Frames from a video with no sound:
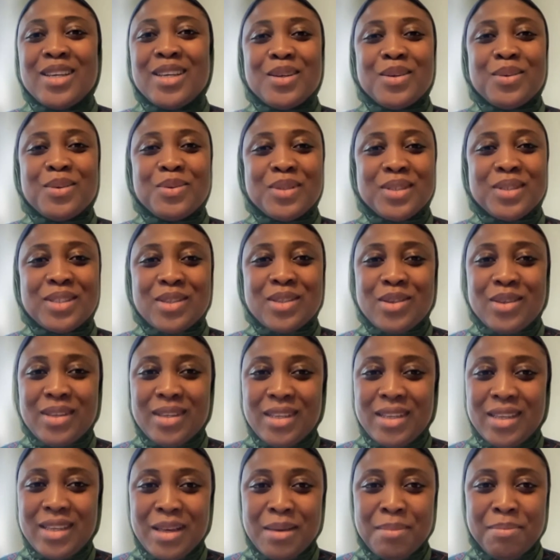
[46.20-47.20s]
was
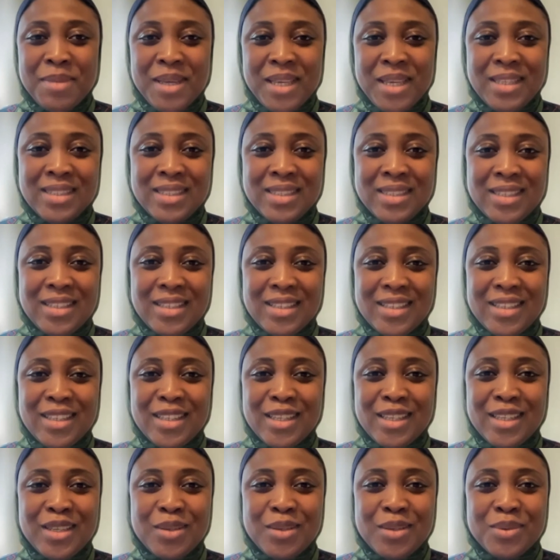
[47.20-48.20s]
amazing.
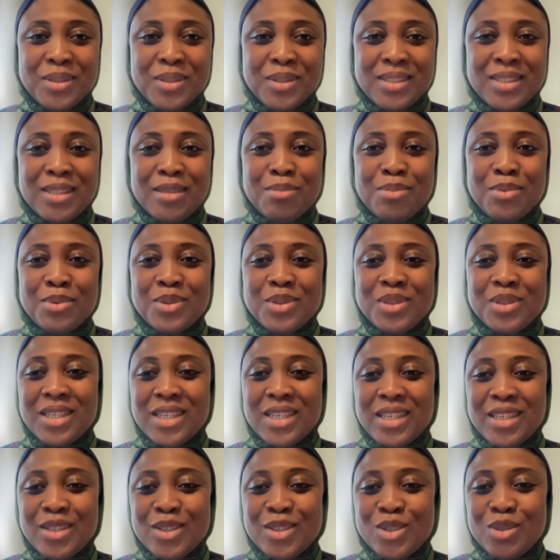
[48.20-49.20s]
He was able to
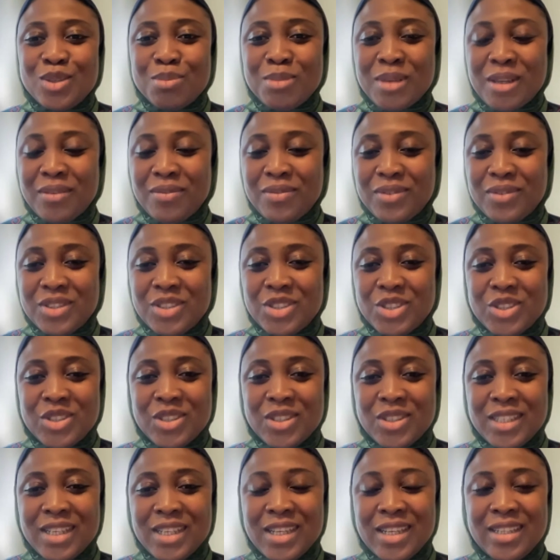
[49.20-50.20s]
key into my
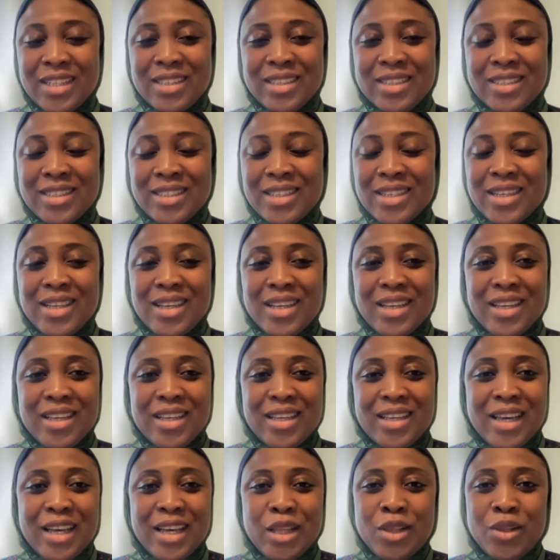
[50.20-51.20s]
vision, and
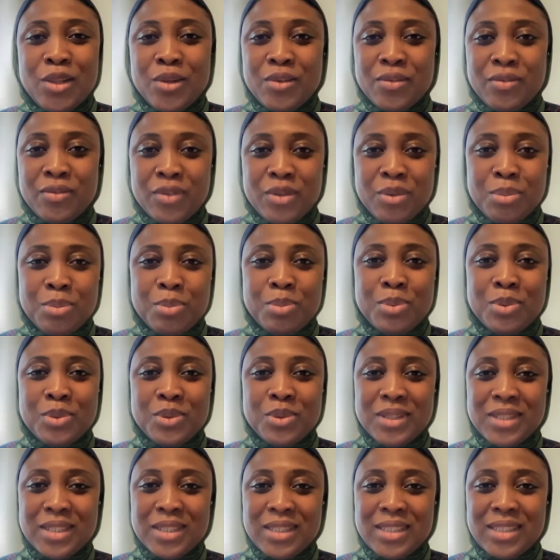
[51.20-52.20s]
I love the
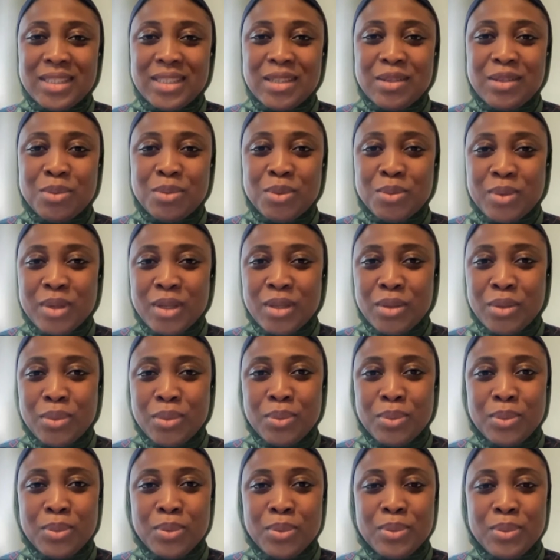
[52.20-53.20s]
process that we went
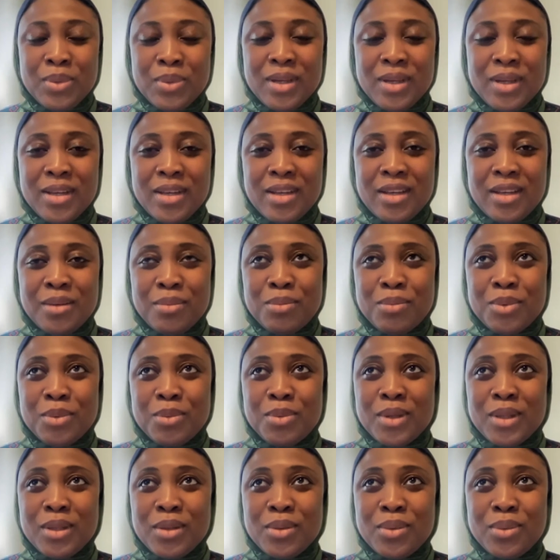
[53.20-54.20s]
through.
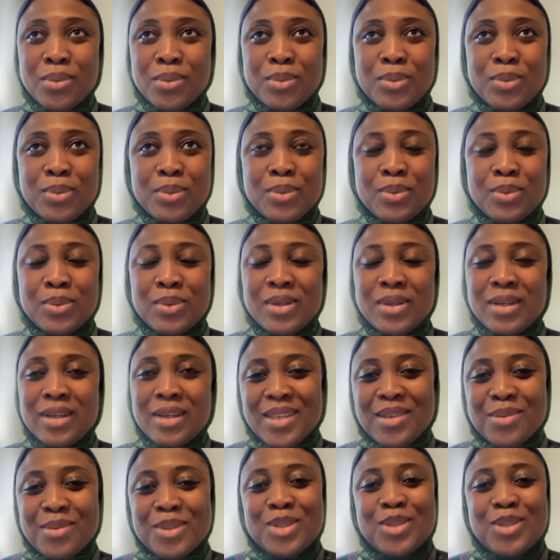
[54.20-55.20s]
It
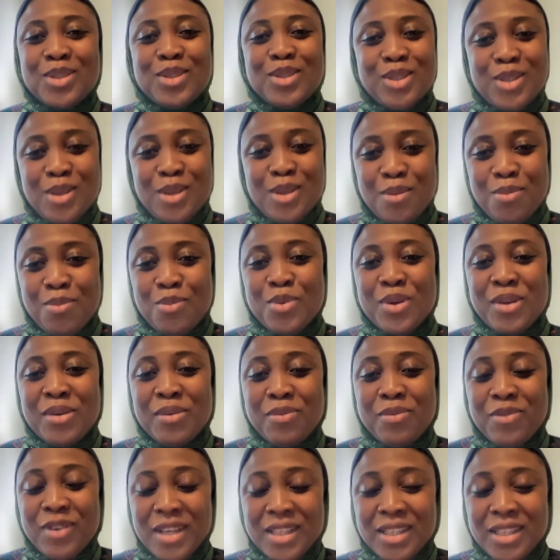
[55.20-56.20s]
was awesome. We
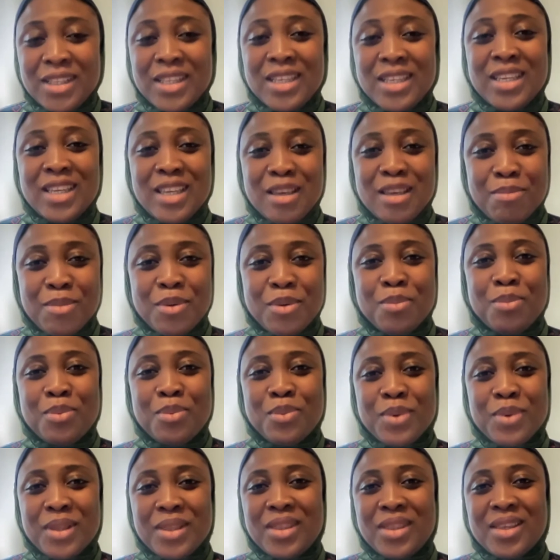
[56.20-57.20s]
finally came up
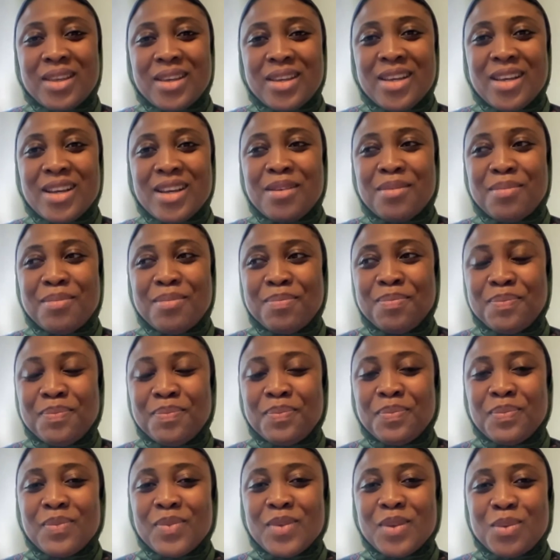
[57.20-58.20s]
with a
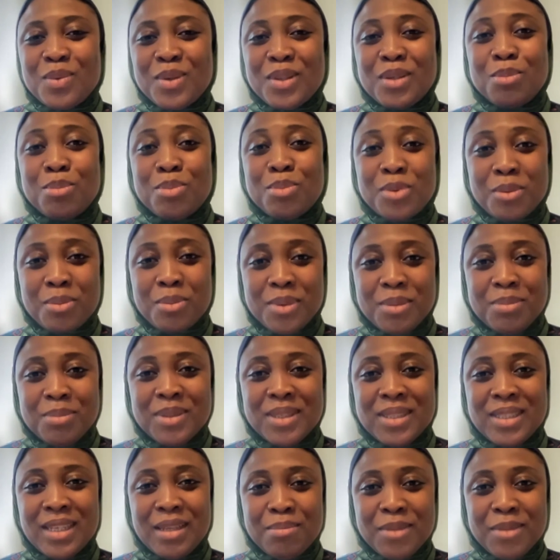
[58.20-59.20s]
problem
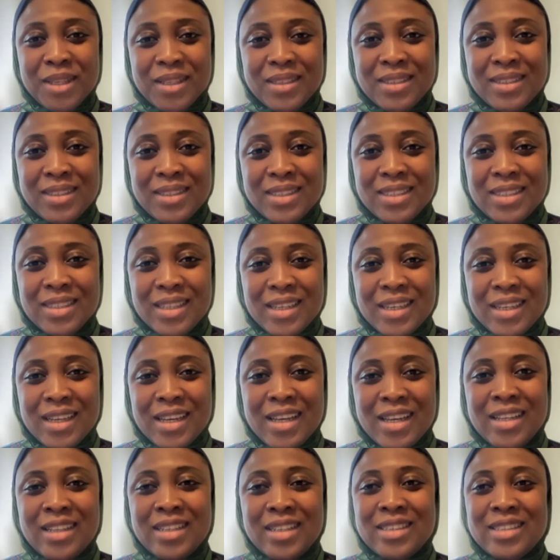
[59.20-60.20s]
statement
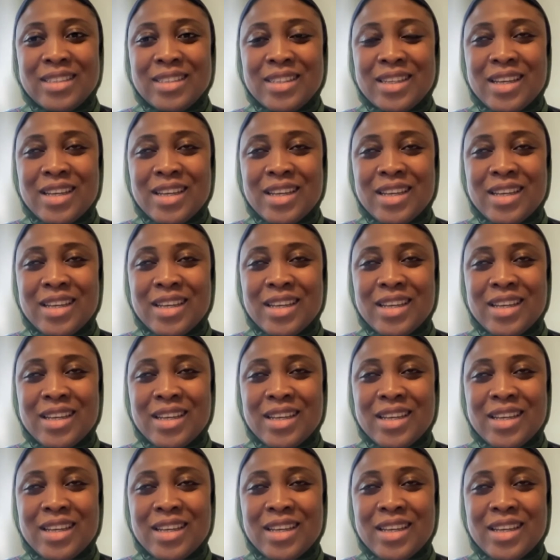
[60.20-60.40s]
and,